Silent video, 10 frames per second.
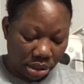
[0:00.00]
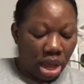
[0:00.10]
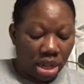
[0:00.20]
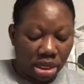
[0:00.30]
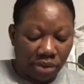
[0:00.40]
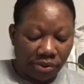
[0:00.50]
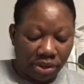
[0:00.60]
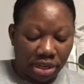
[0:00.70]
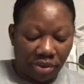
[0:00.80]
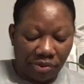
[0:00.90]
And it's first
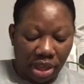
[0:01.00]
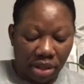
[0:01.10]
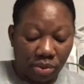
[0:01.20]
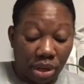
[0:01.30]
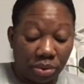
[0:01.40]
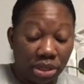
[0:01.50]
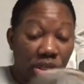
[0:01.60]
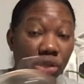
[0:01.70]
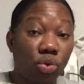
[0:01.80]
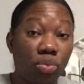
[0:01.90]
a fine one with
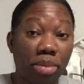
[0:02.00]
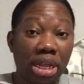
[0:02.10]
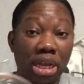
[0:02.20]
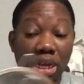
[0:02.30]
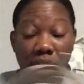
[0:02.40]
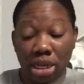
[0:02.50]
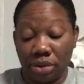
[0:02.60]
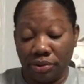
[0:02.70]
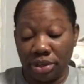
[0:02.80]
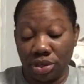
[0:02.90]
so many in it
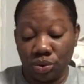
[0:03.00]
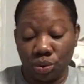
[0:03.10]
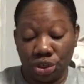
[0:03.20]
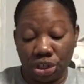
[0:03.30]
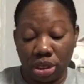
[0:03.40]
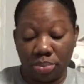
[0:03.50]
for so cheap.